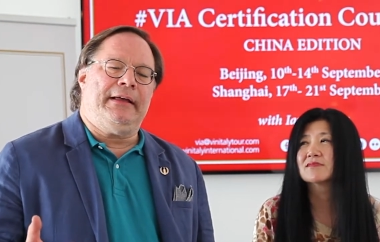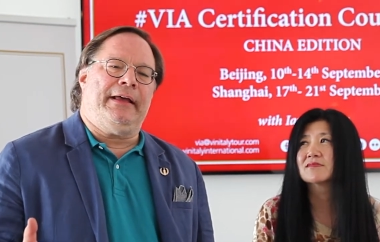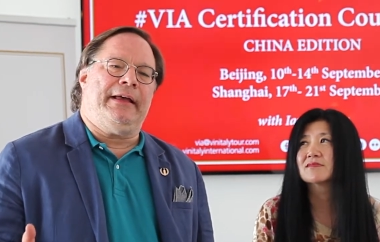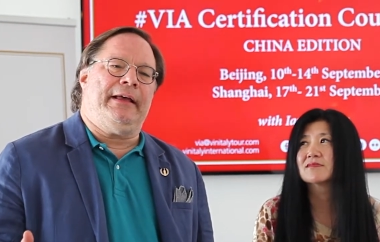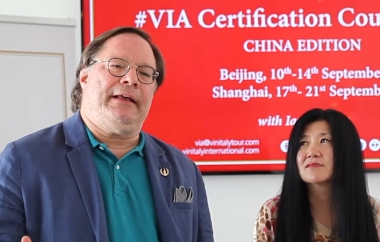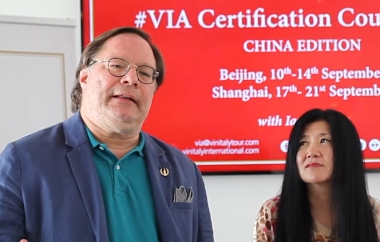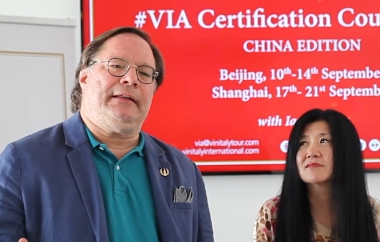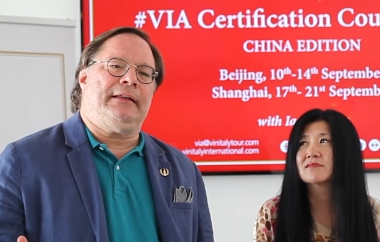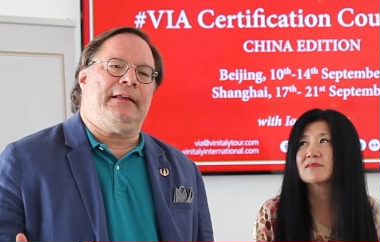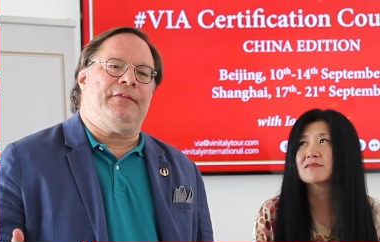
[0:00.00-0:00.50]

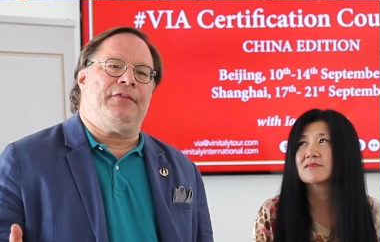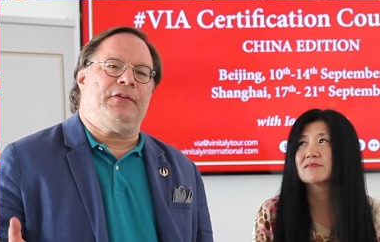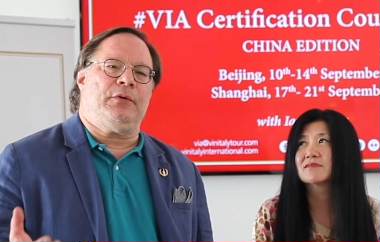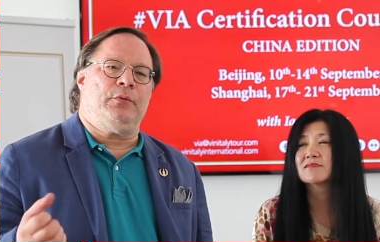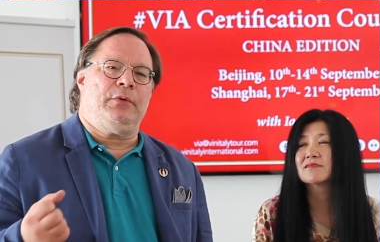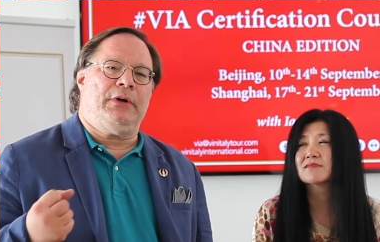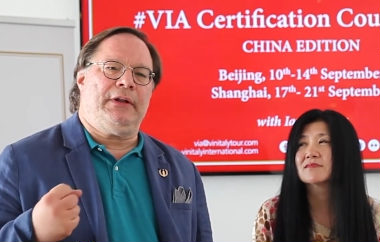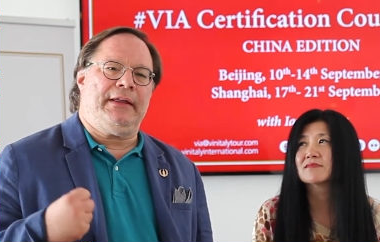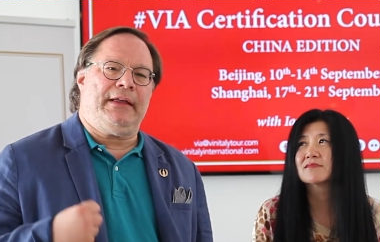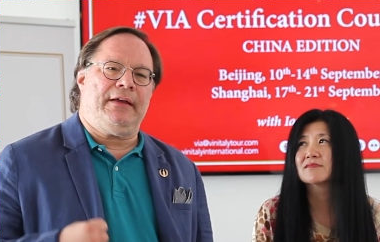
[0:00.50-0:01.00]
Speaker 1: And if
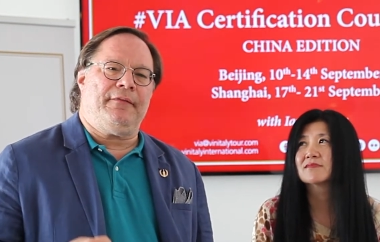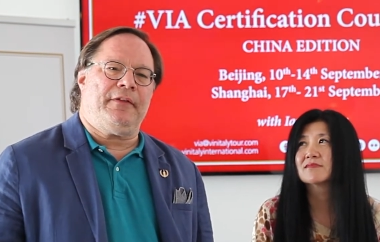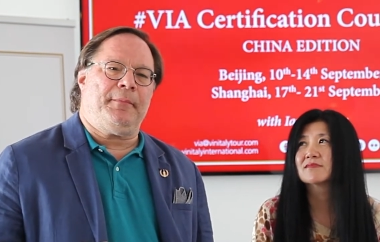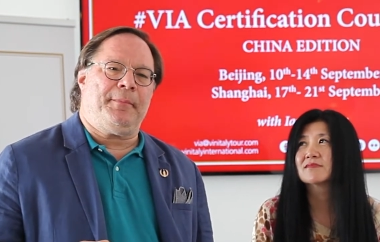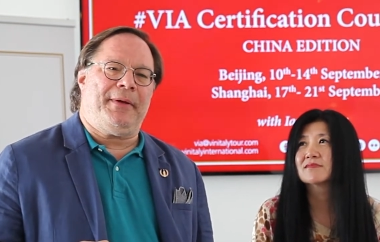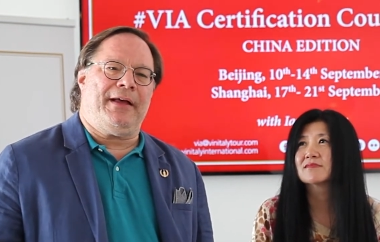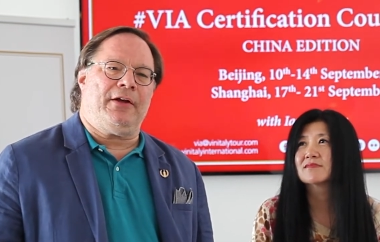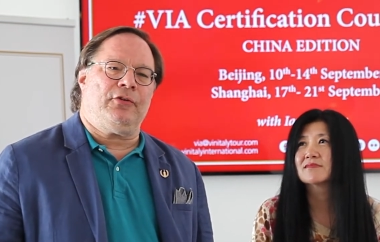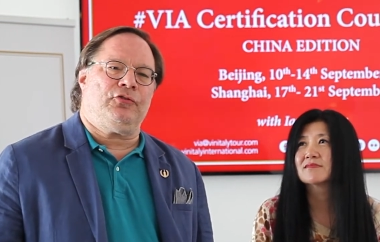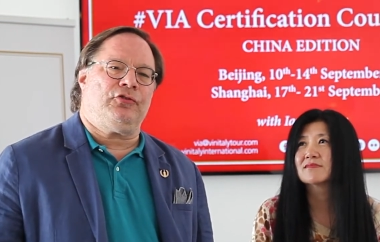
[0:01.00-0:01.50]
you really have the
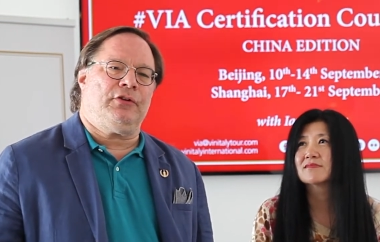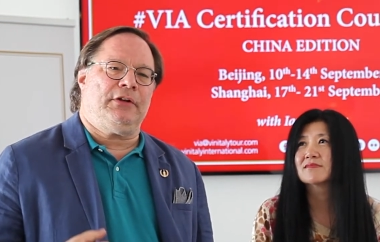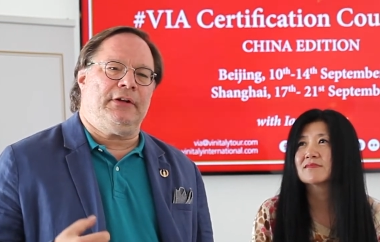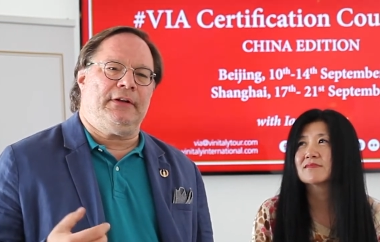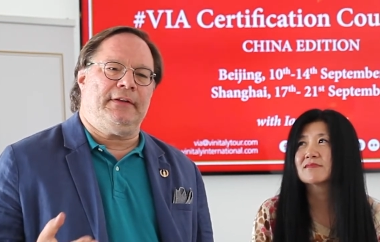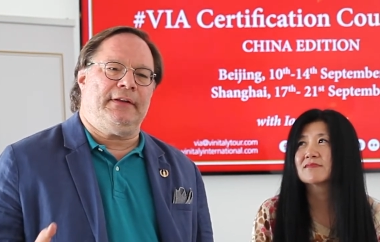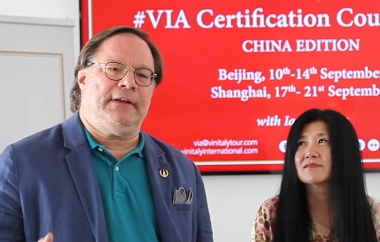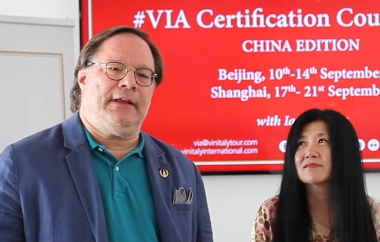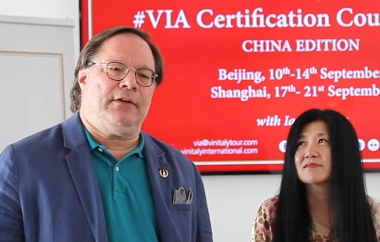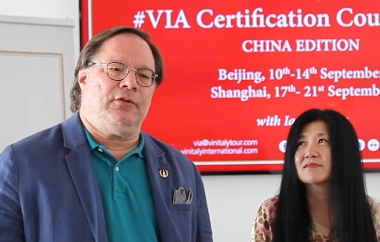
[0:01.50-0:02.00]
passion
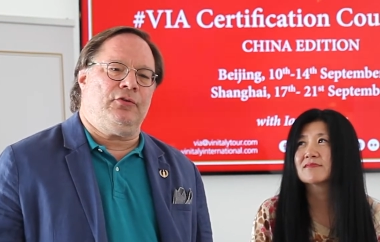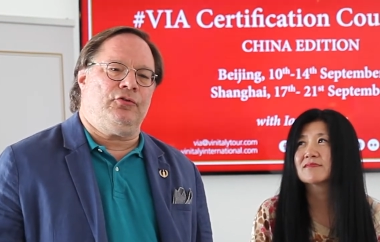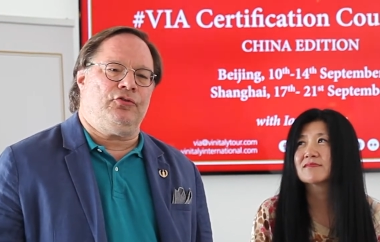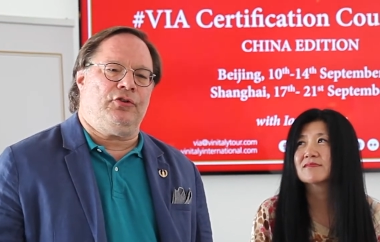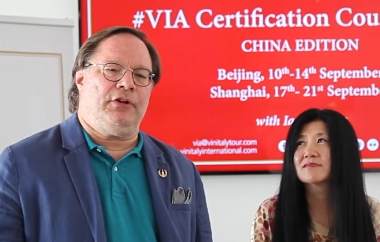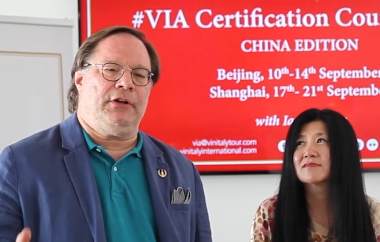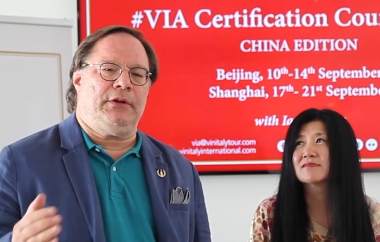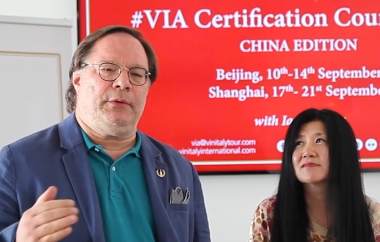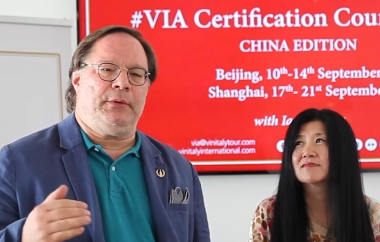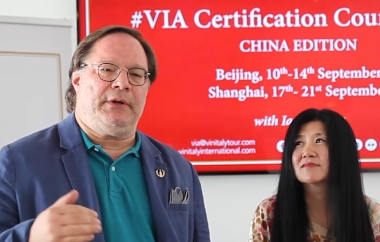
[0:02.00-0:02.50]
and the
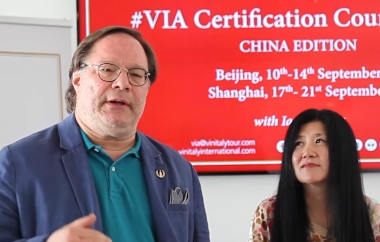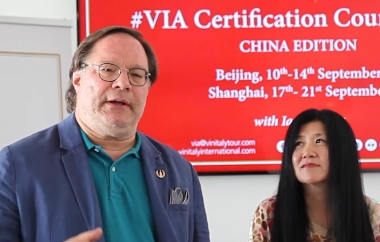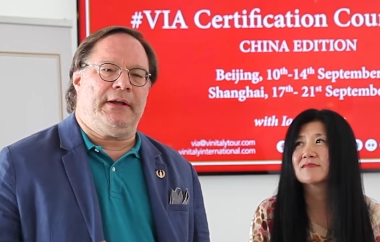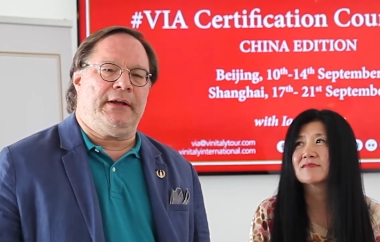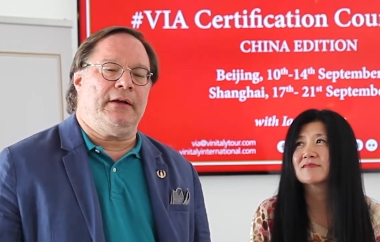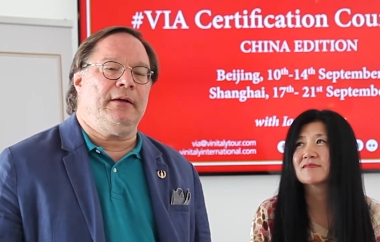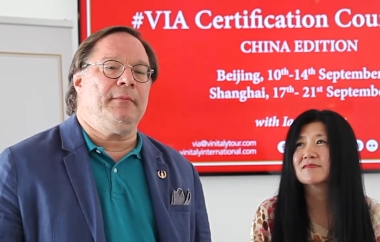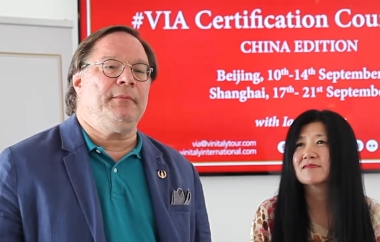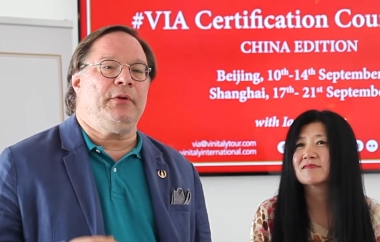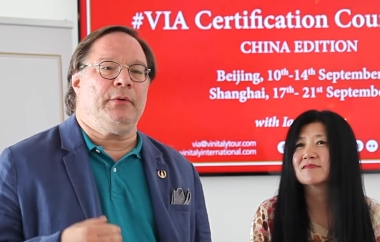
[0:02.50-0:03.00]
energy, you can come,